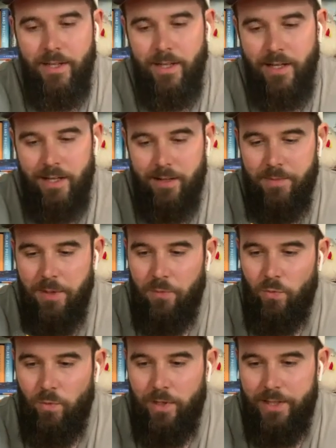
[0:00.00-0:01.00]
Number
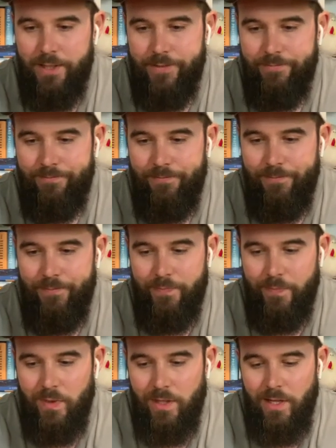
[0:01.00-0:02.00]
one,
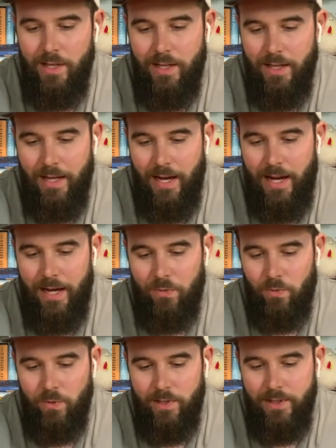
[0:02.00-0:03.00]
I
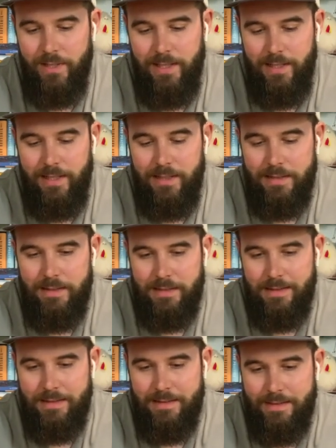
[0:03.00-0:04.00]
really
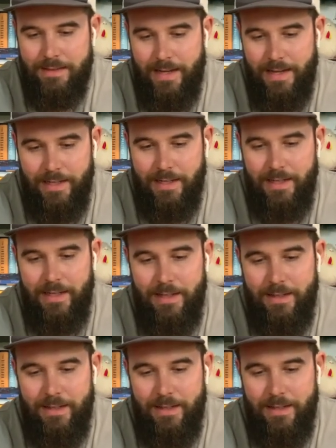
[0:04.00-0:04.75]
like